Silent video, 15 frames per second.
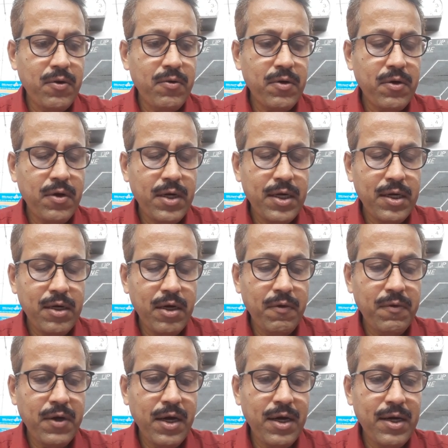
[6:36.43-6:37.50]
Good conductor
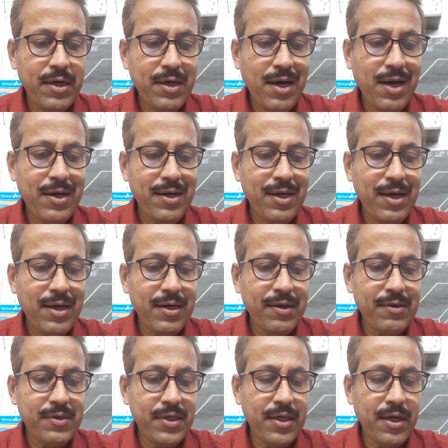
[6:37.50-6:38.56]
of current and
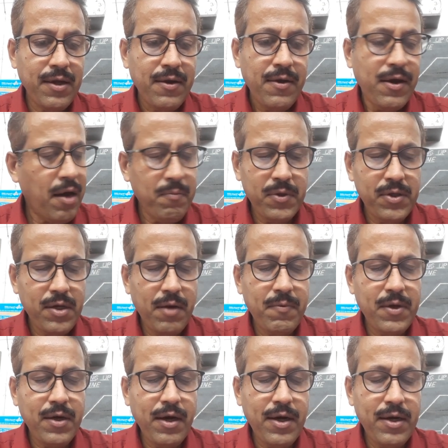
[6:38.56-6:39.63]
electricity.
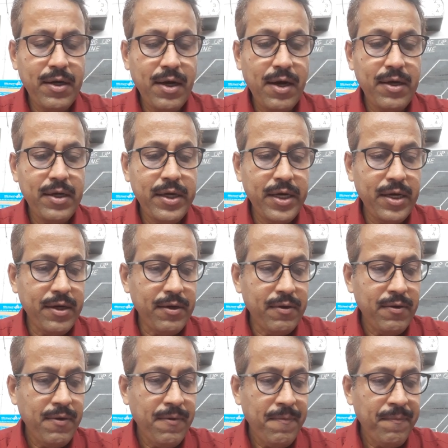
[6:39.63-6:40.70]
Current and heat.
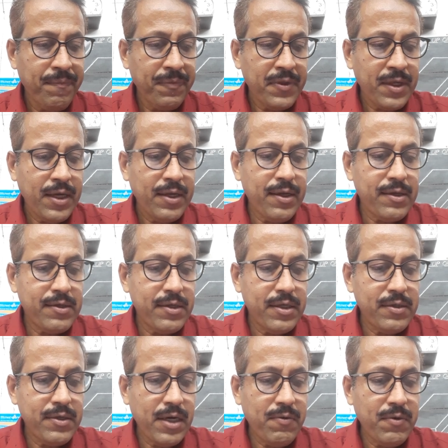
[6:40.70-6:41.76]
Next,
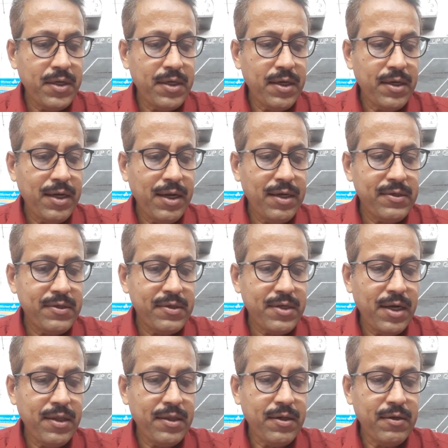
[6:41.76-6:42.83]
disadvantage, less
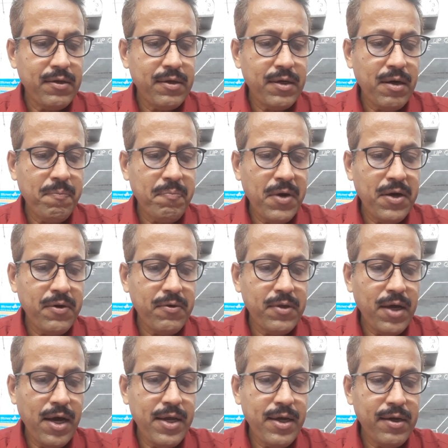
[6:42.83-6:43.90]
strength compared to
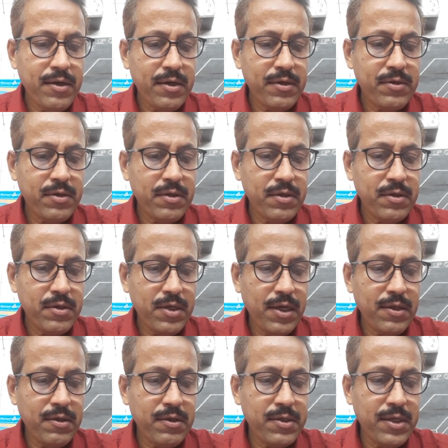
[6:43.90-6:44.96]
the higher
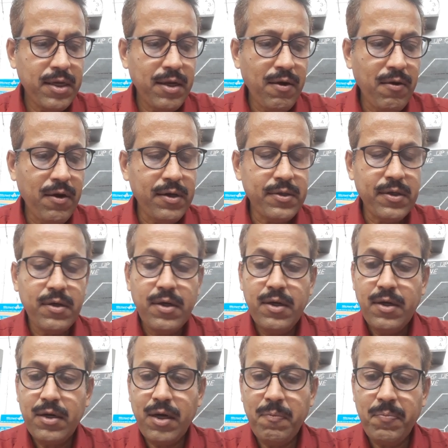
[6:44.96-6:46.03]
strength steel alloys.
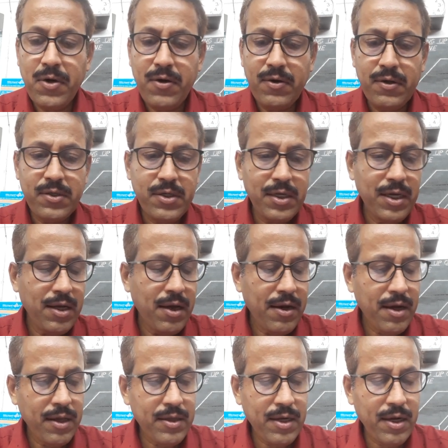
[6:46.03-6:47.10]
Compared to steel and
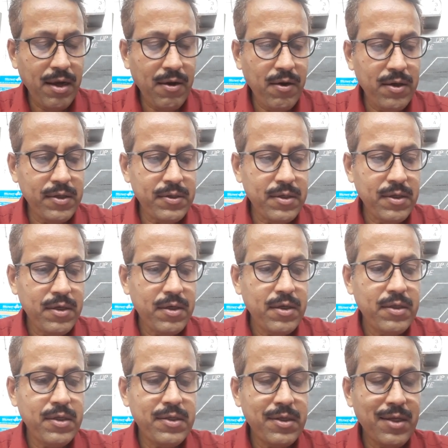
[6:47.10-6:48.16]
other alloys,
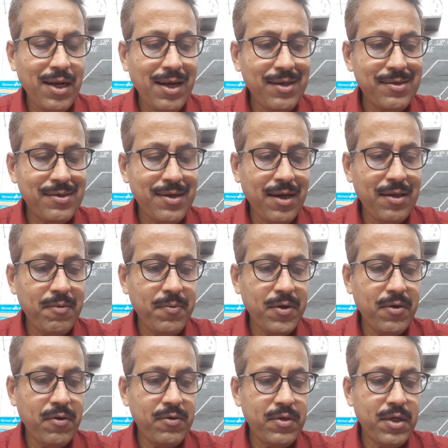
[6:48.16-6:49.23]
this is a less strength
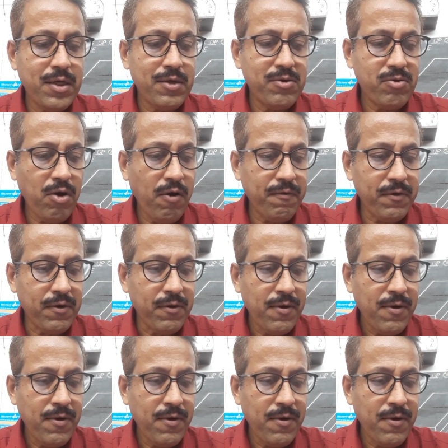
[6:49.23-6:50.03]
because it is soft.